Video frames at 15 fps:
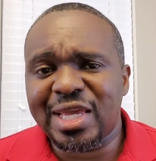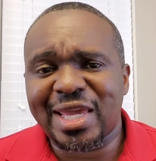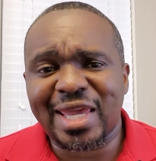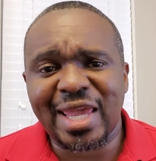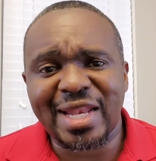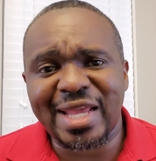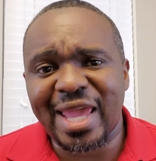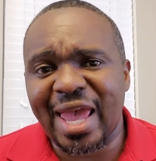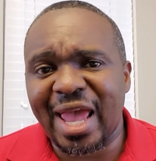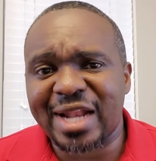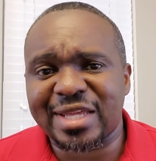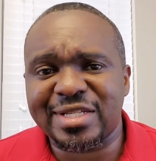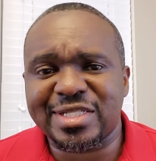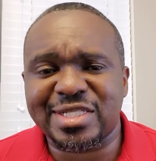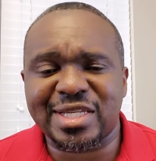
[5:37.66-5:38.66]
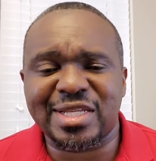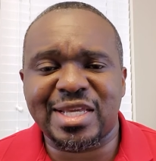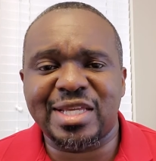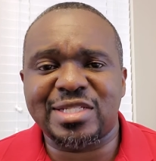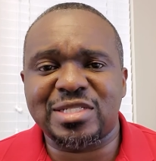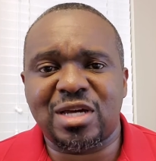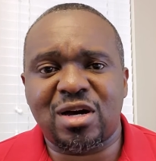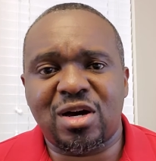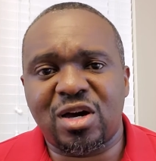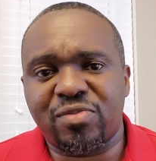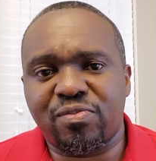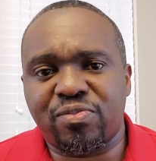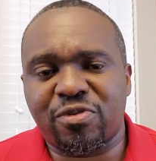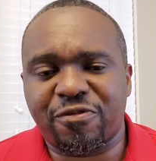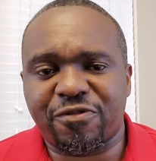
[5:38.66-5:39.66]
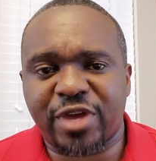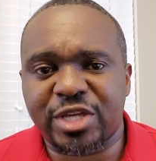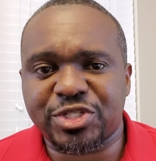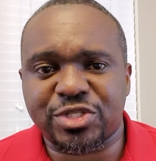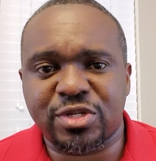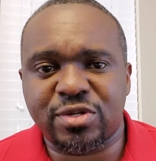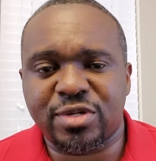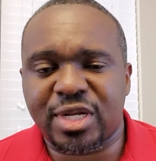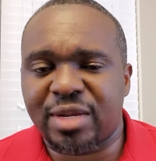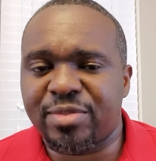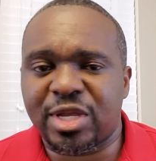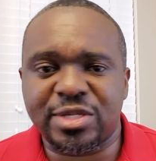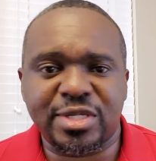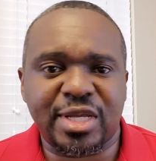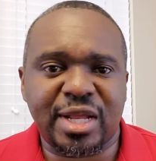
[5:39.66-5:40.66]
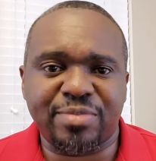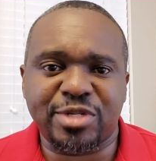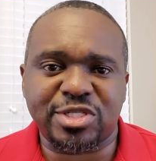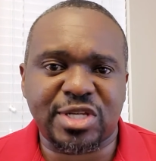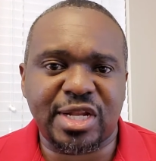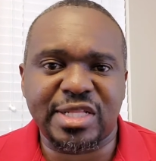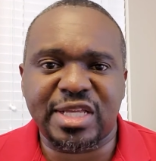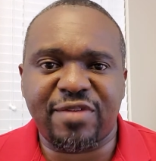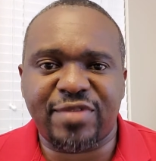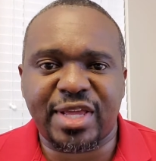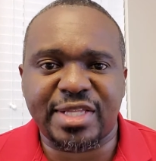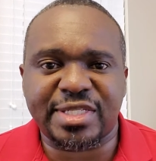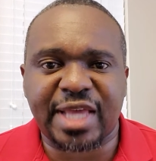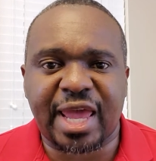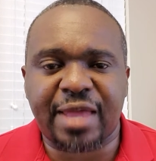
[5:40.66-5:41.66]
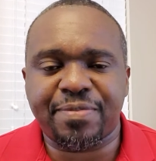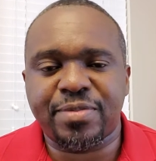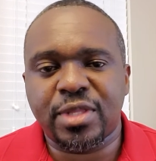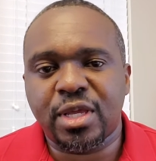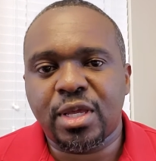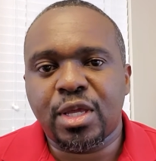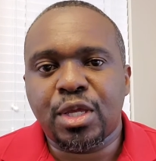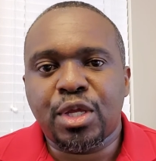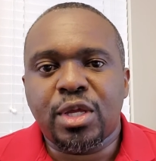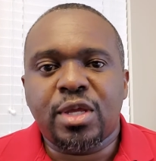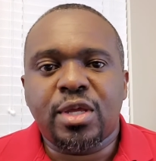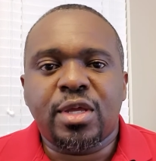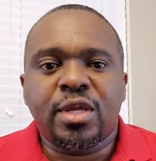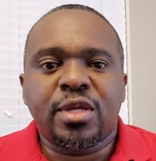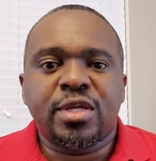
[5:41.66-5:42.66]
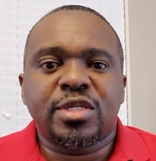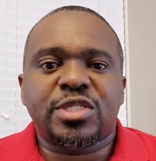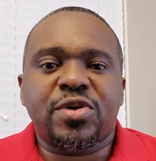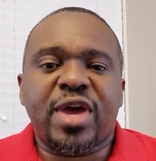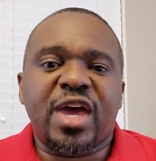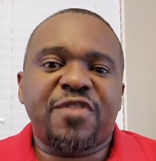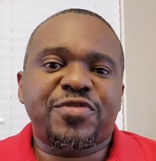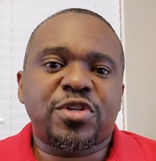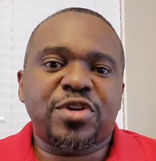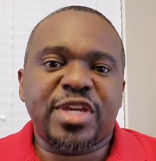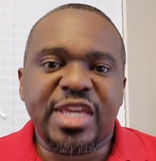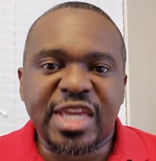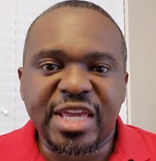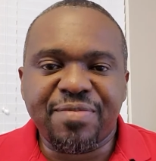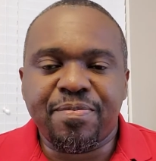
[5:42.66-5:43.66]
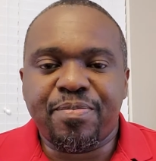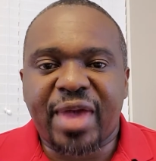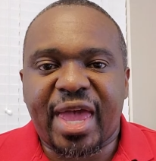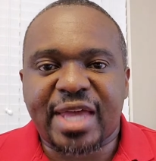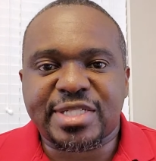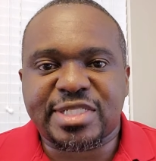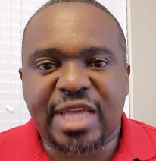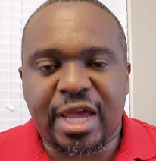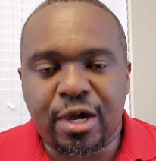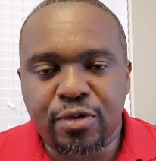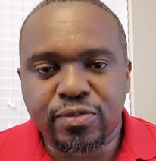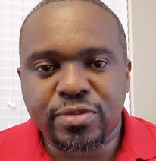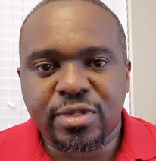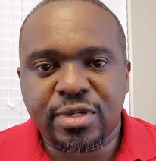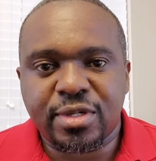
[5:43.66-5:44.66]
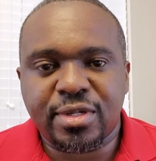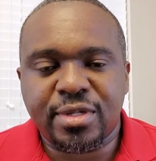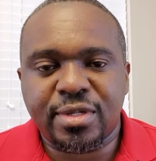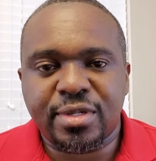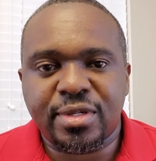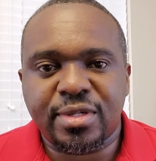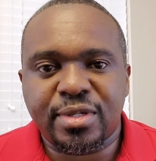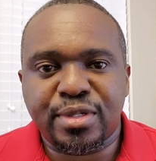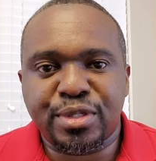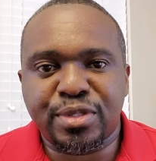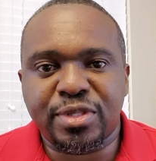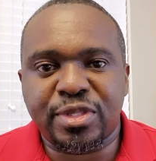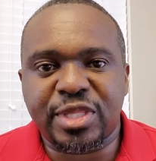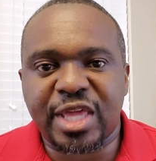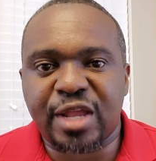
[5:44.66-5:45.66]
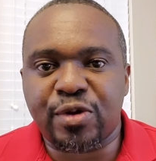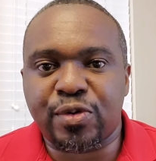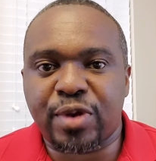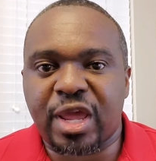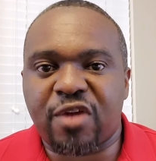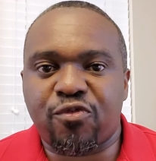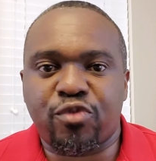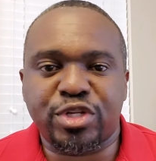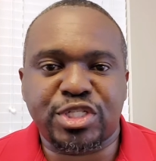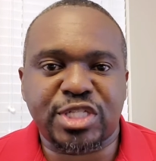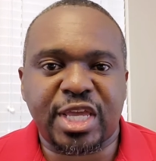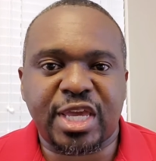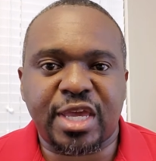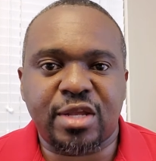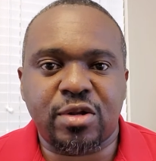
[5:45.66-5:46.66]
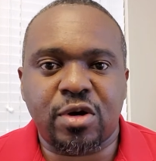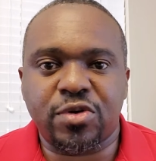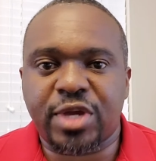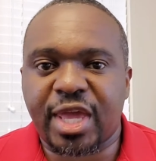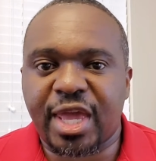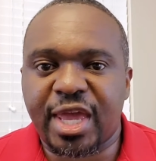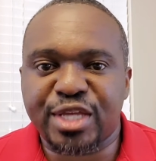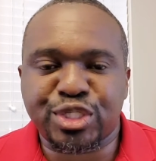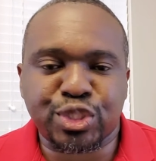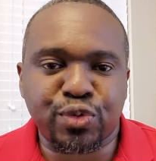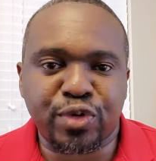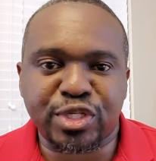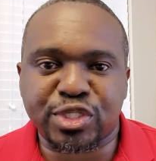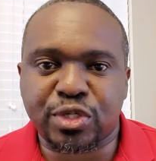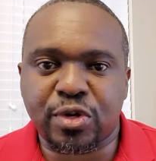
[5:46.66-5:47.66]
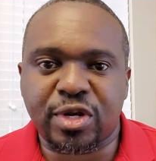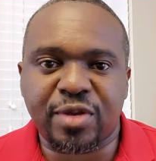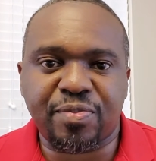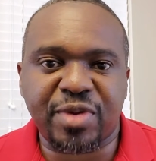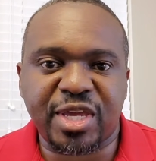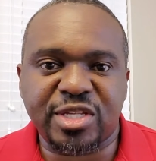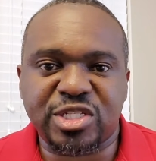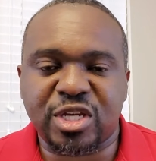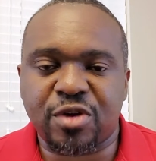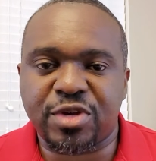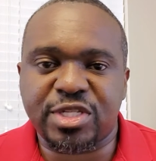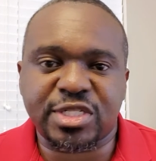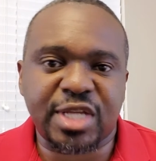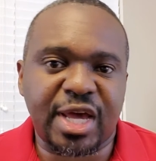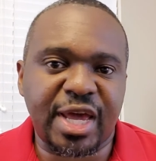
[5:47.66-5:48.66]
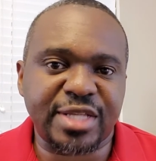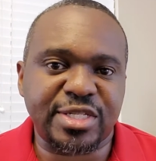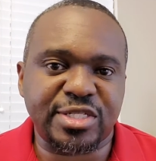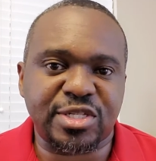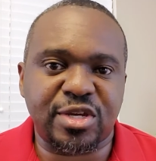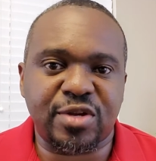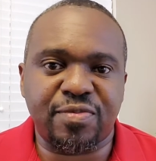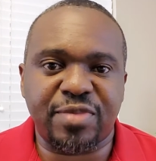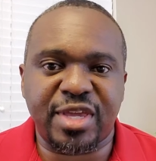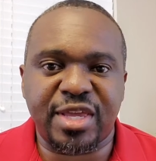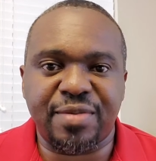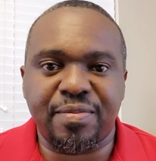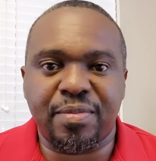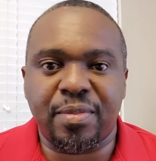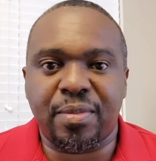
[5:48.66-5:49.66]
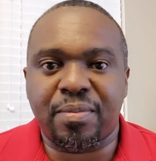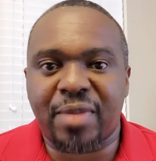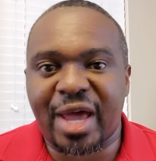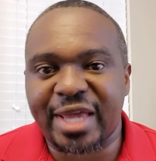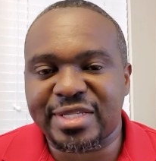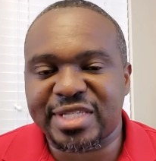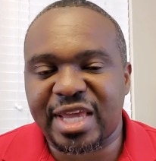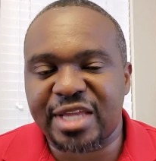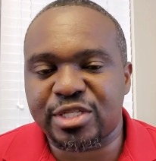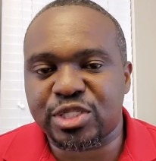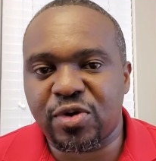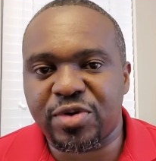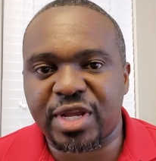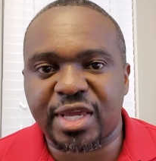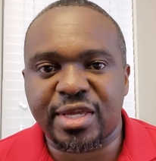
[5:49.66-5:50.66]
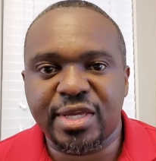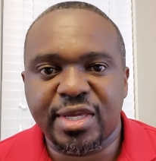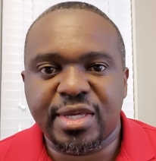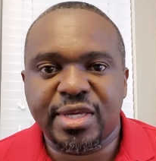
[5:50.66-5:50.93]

Kenny Atkinson is unprofessional. I'm just gonna leave it at that. So after he backs out, then everyone's thinking, okay, so it's gonna be Terry Stotts, it's gonna be Mike D'Antoni.